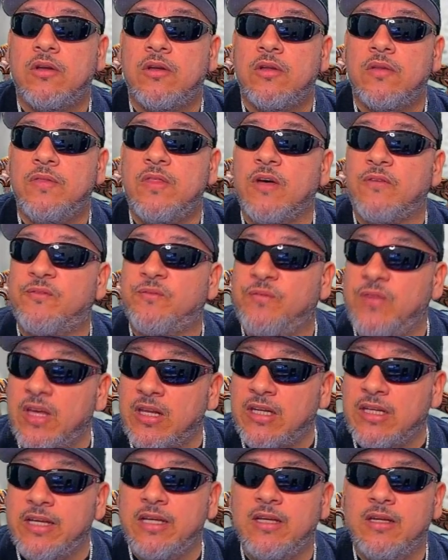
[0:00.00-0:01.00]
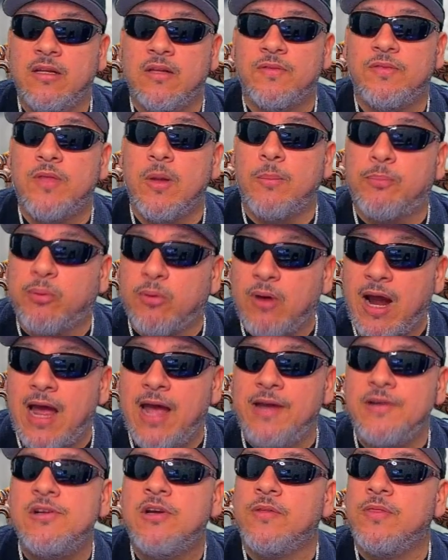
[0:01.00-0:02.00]
The feeling, the
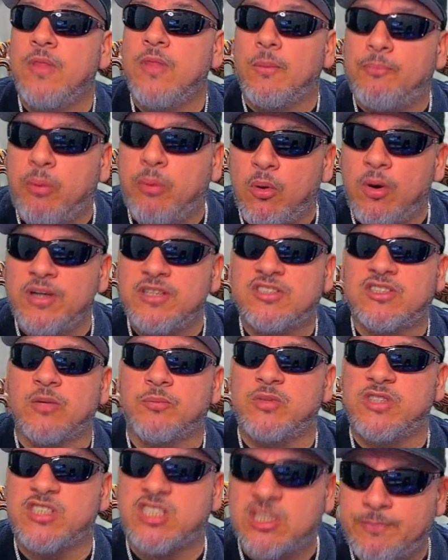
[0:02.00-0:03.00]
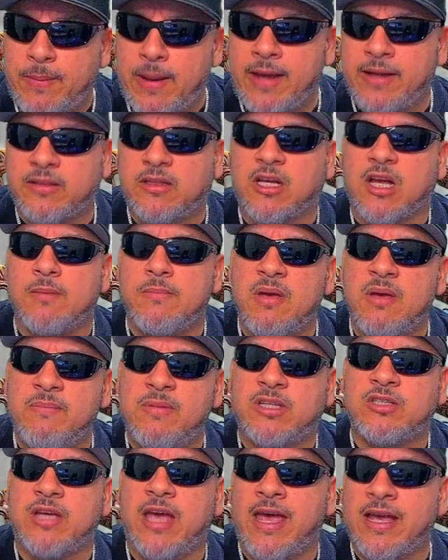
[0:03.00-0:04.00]
pride, the poise, the respect, the commitment
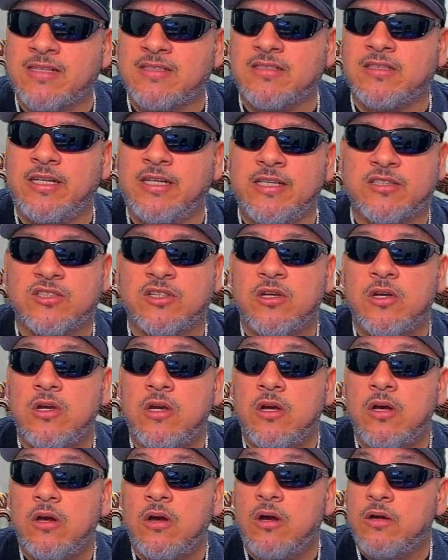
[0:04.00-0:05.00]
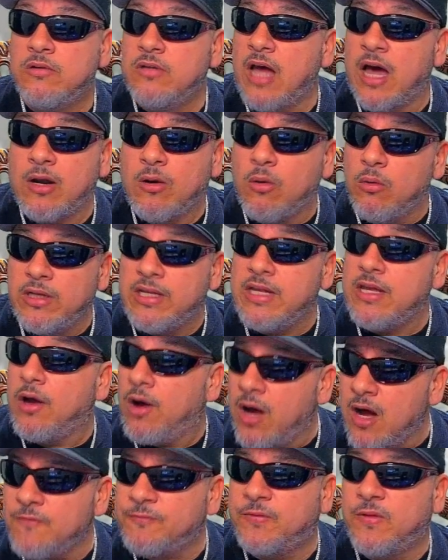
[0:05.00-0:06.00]
to excellence, not only
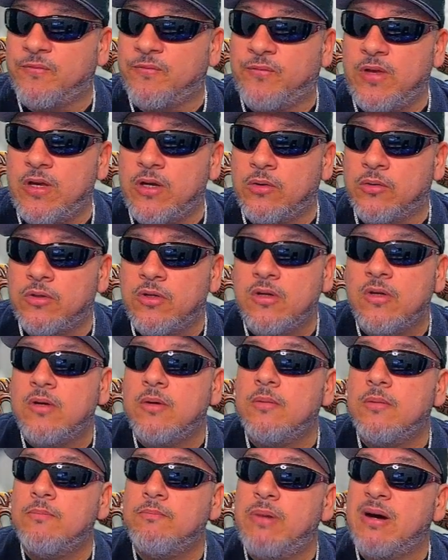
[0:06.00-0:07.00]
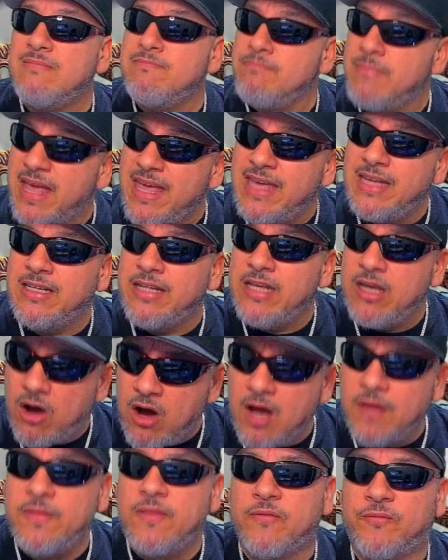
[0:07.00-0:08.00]
off the field, but mainly
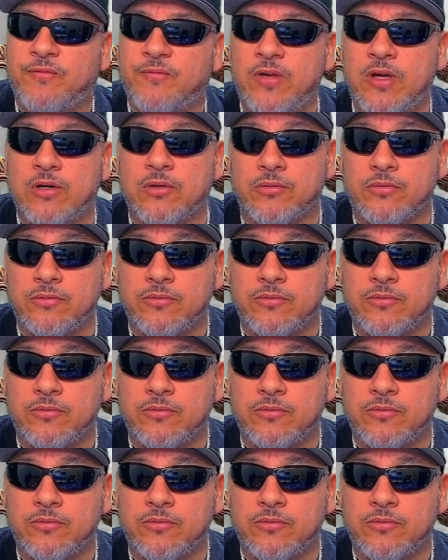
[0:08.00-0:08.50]
on the field.